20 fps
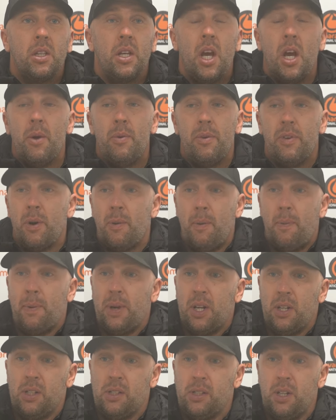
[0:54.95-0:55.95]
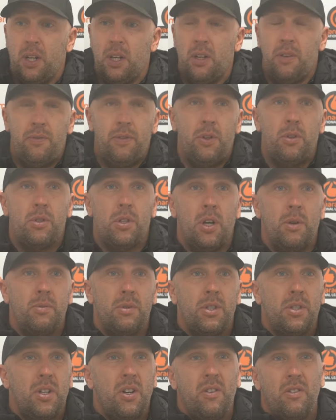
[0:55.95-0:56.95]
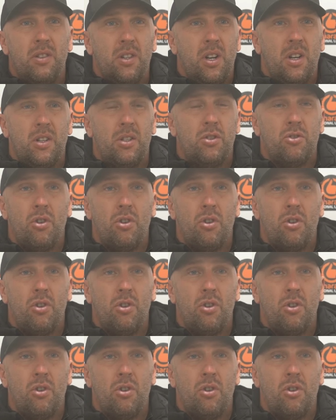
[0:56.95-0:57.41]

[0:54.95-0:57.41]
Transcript: Yeah, we've come up against it a few times this year and